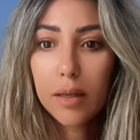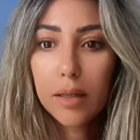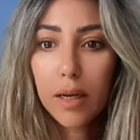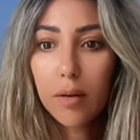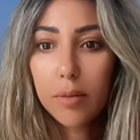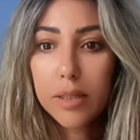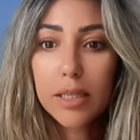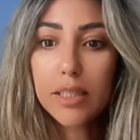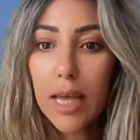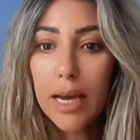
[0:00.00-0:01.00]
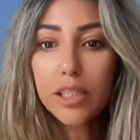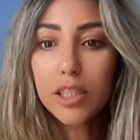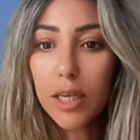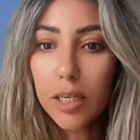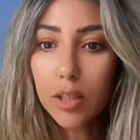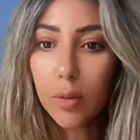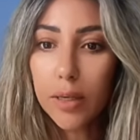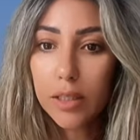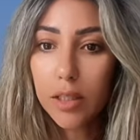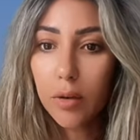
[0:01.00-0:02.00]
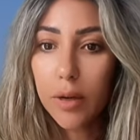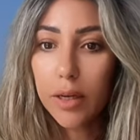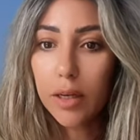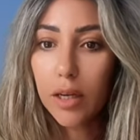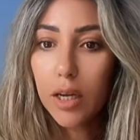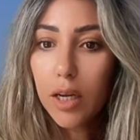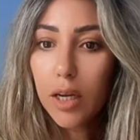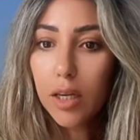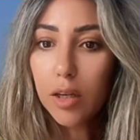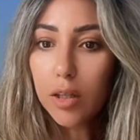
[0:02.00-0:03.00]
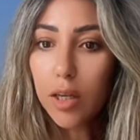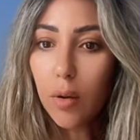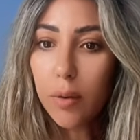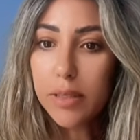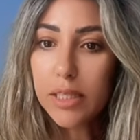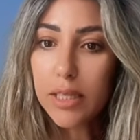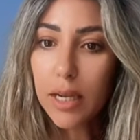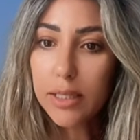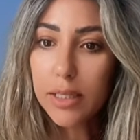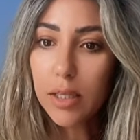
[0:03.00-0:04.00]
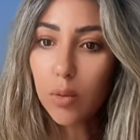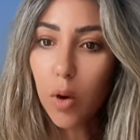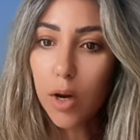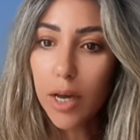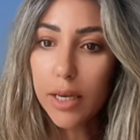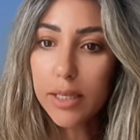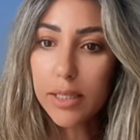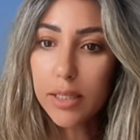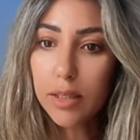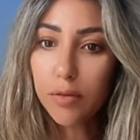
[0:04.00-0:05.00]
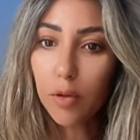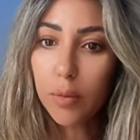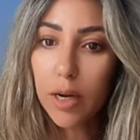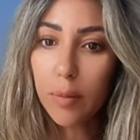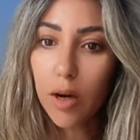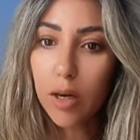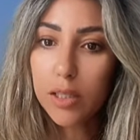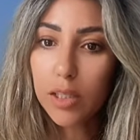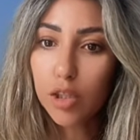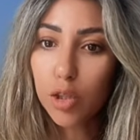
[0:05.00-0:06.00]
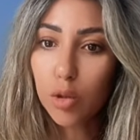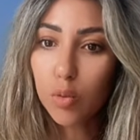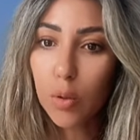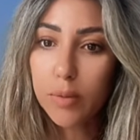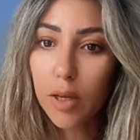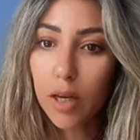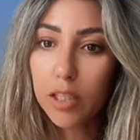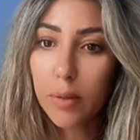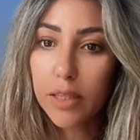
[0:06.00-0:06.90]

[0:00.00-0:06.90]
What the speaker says: Now it's actually telling you what it's doing. Good. Now I'm in cell C1. I can see the formula bar still shows website, but